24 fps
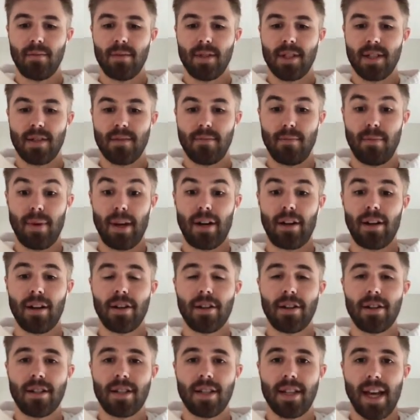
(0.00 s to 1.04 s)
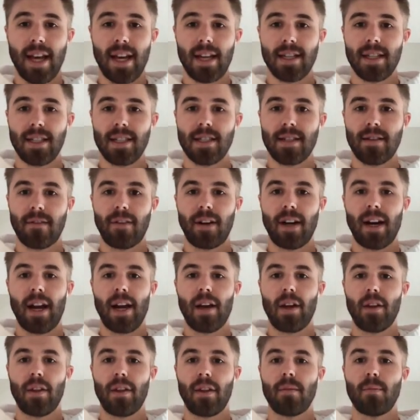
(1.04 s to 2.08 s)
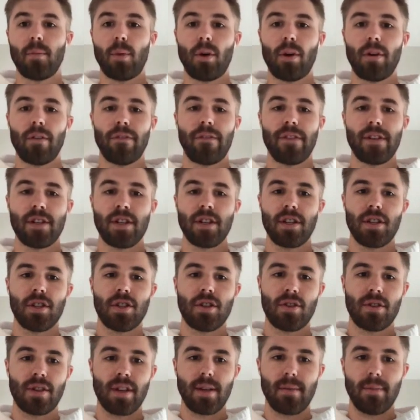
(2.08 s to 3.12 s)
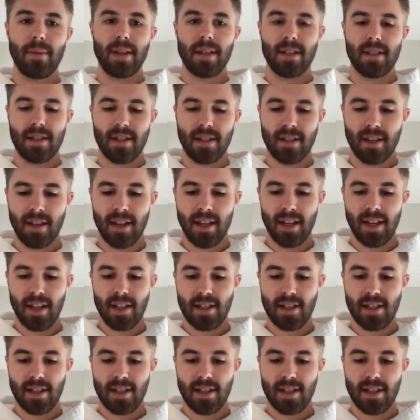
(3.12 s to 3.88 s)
just better understandings of our health and more efficient treatments.